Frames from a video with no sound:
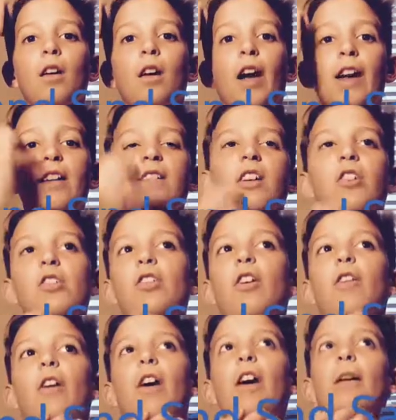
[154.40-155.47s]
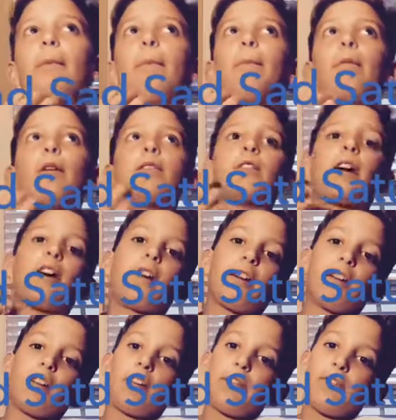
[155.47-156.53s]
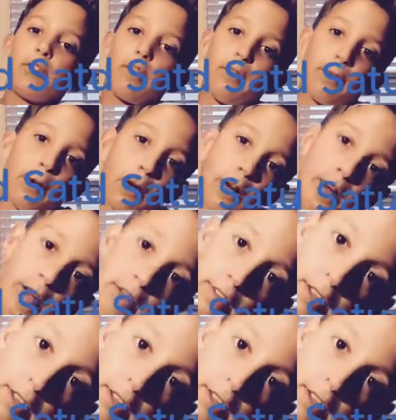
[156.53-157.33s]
I can tell you don't hunt, but like, even though I've been hunting